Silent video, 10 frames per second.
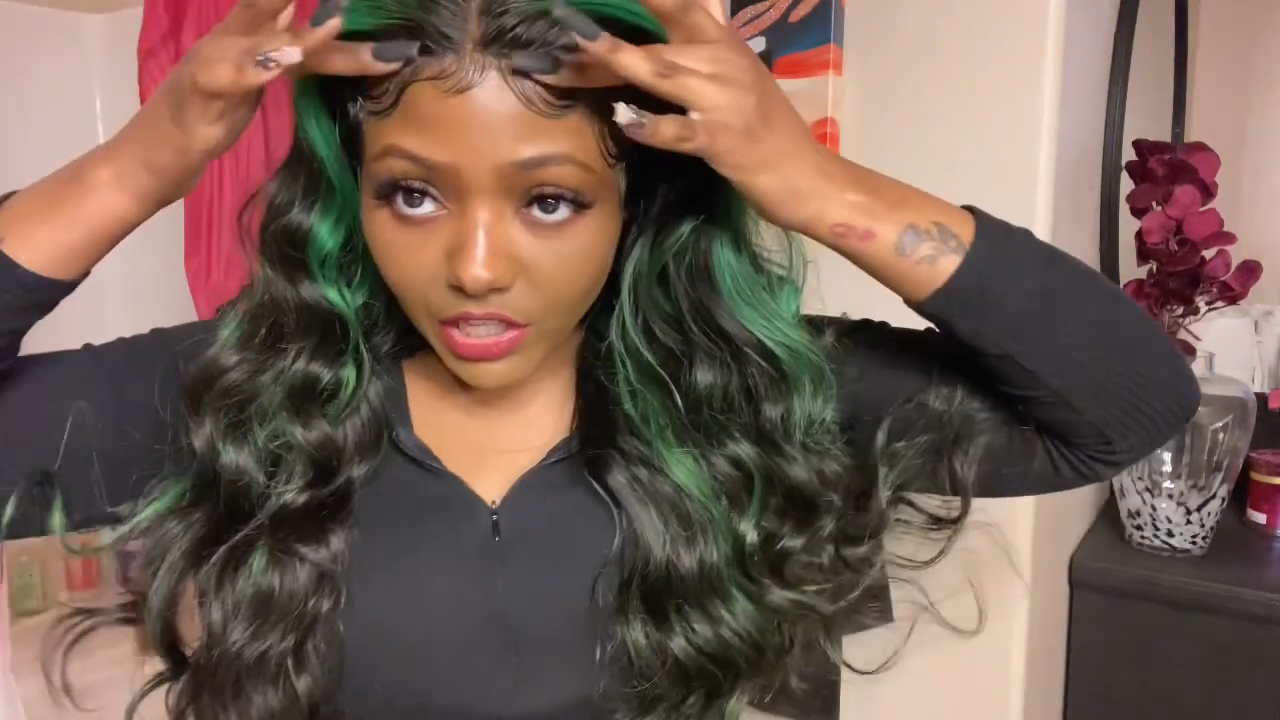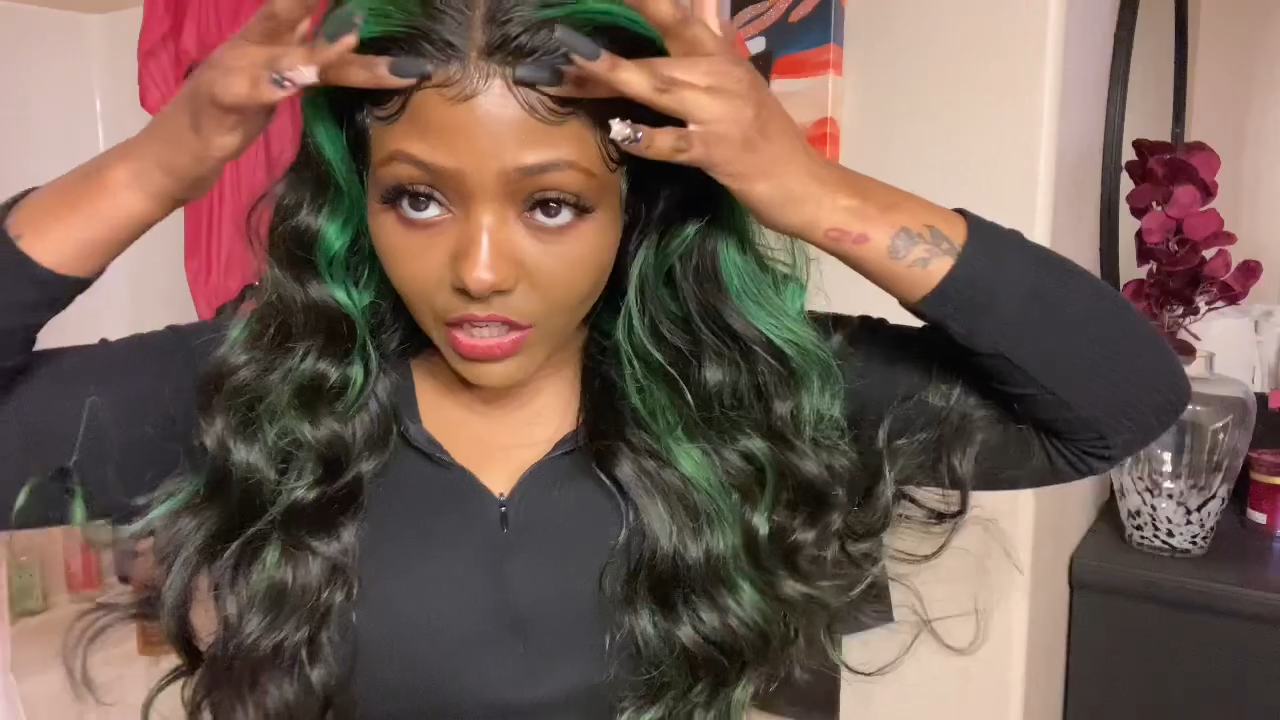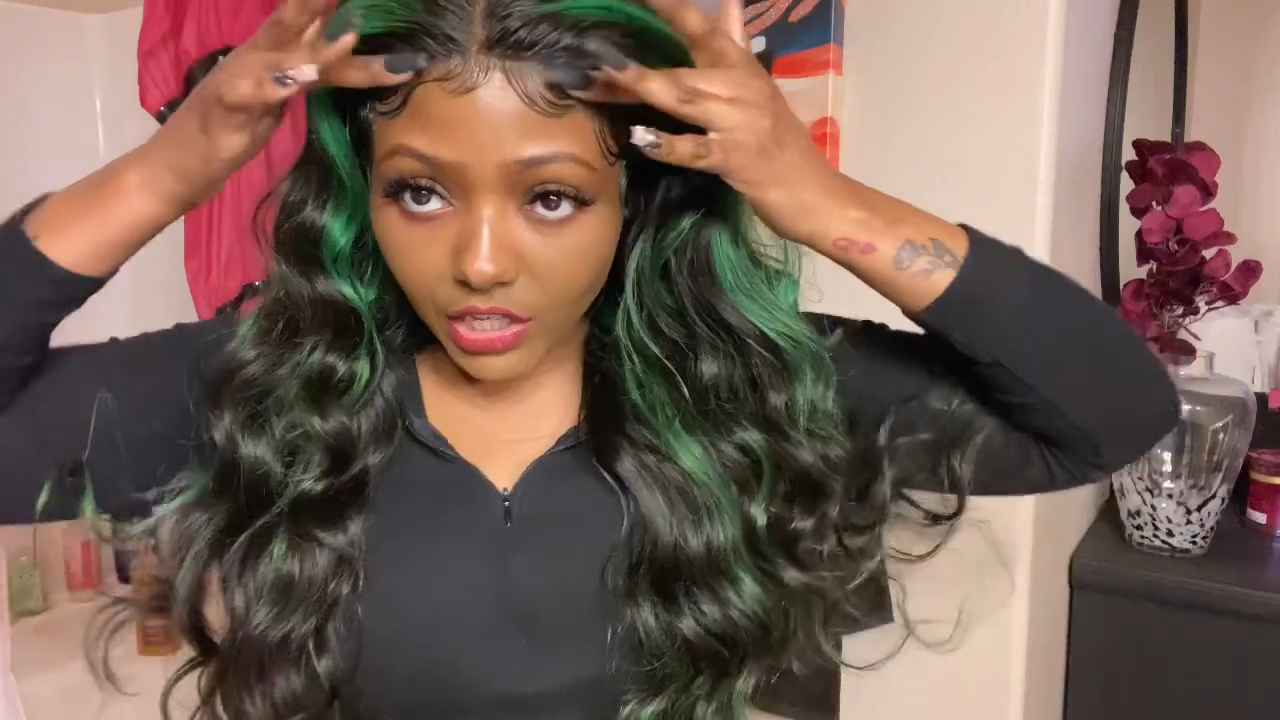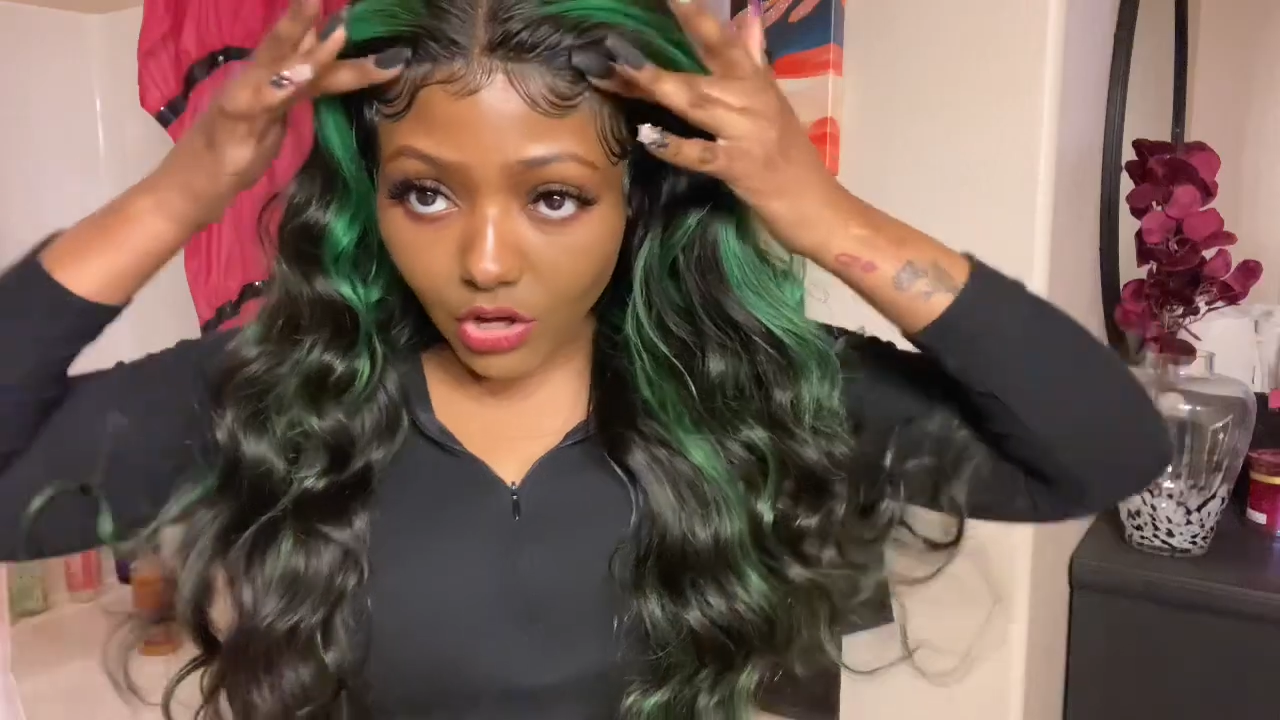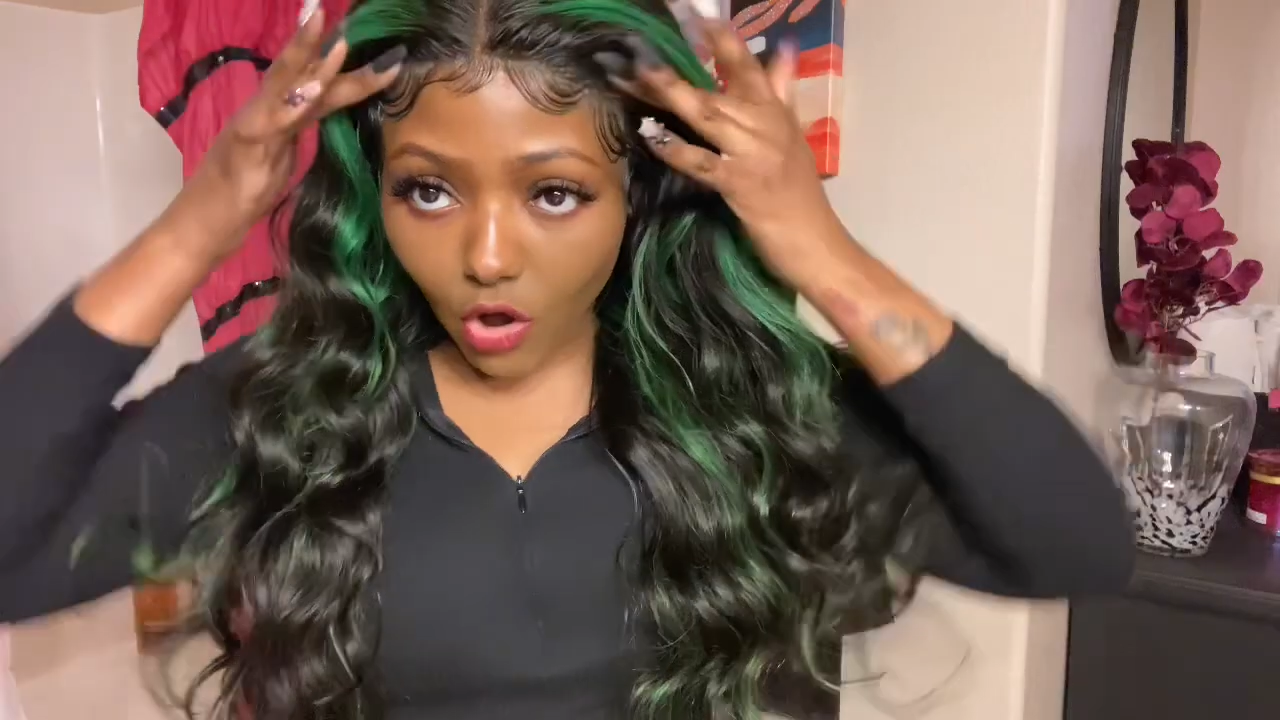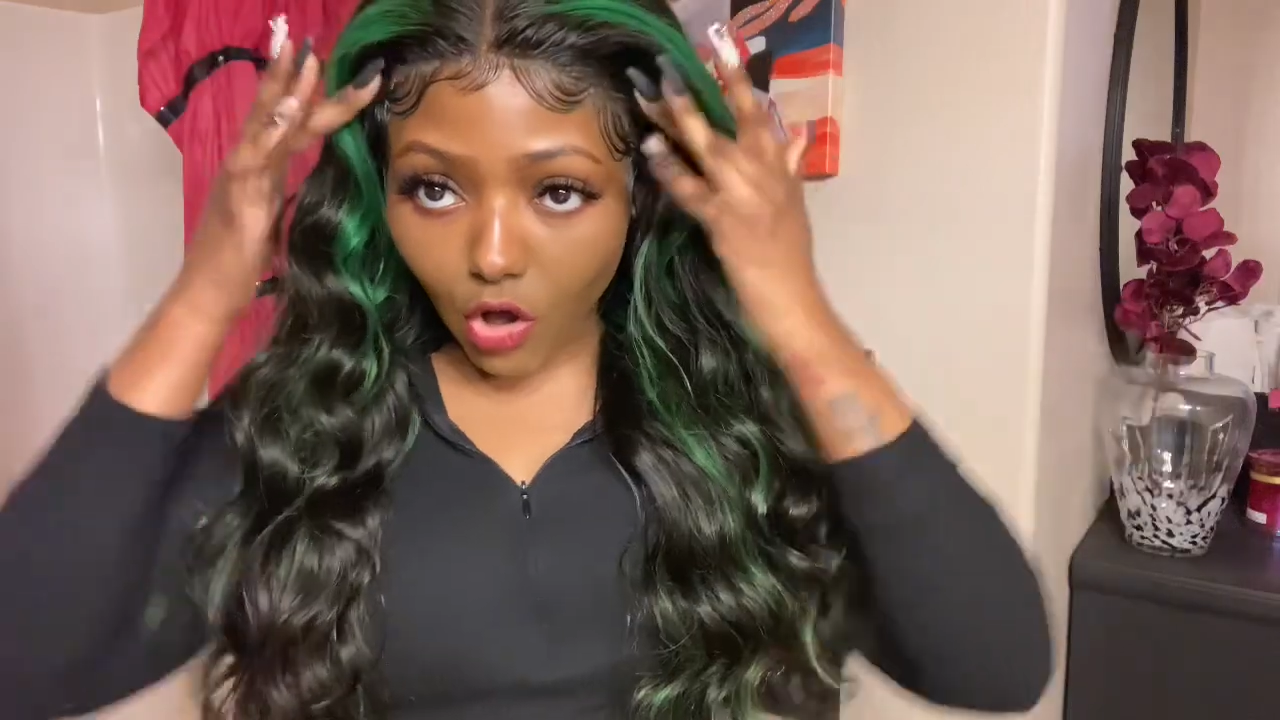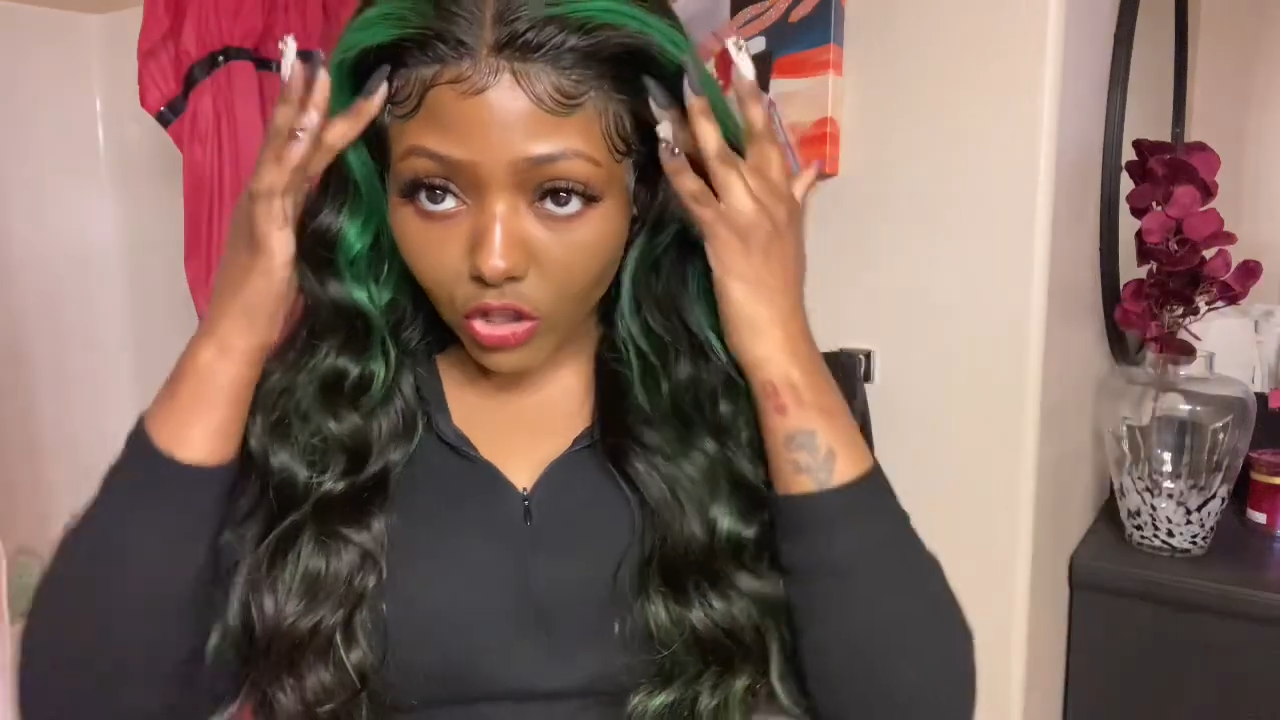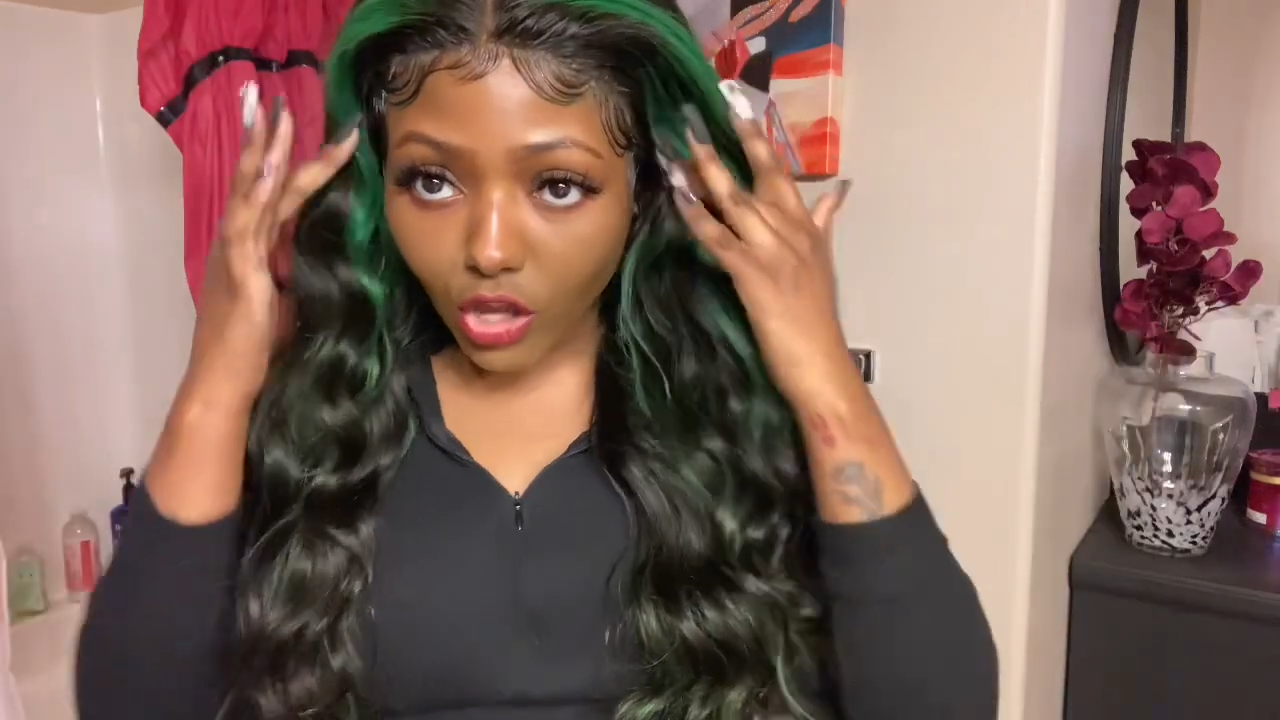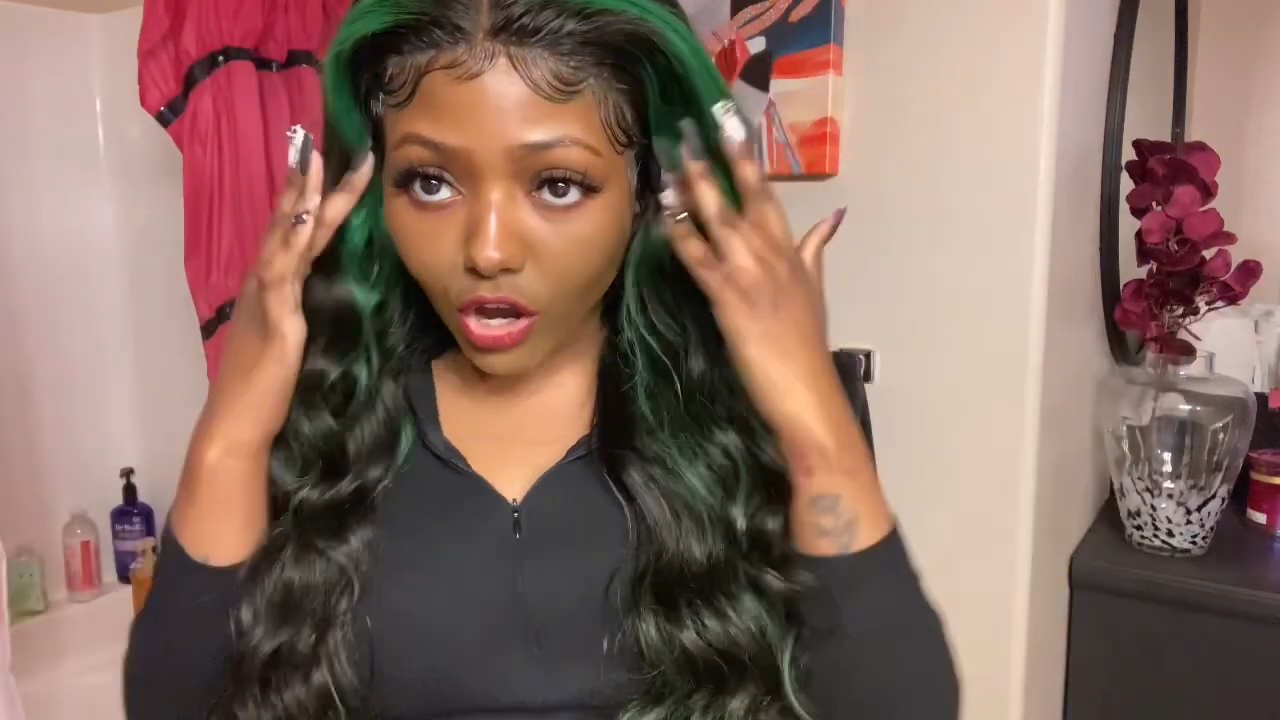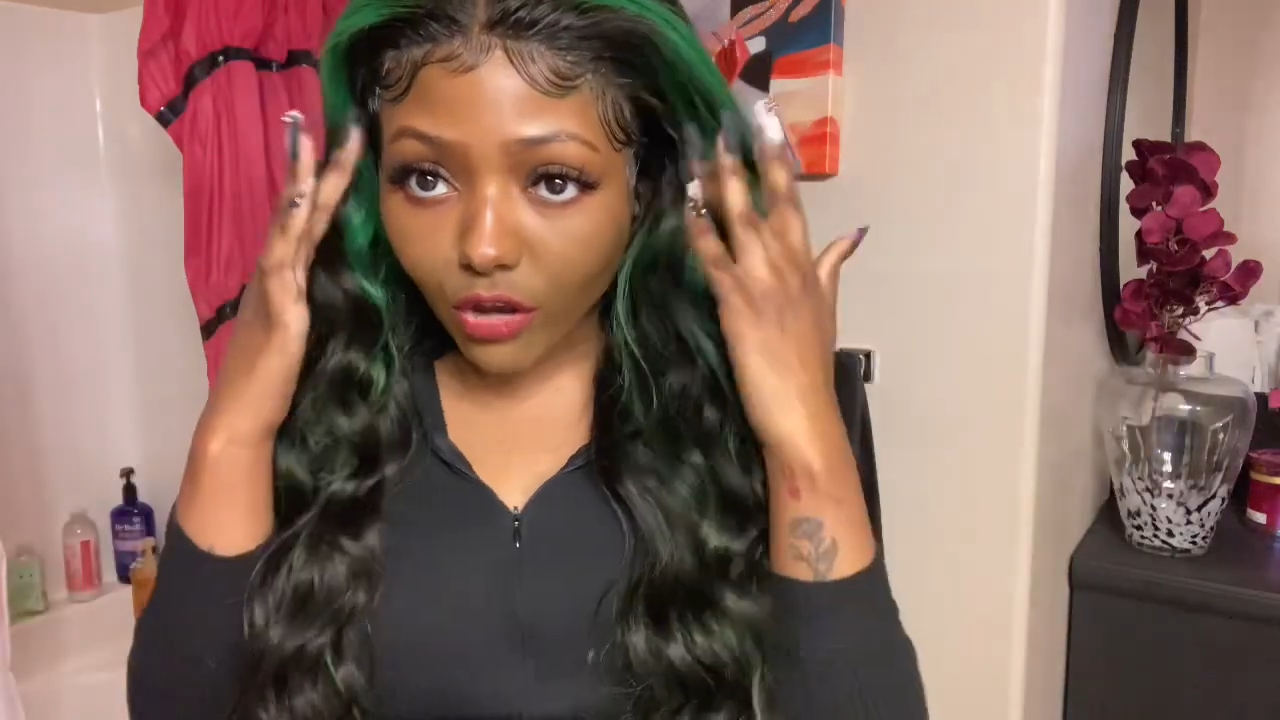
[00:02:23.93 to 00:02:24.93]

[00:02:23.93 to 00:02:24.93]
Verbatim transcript: it all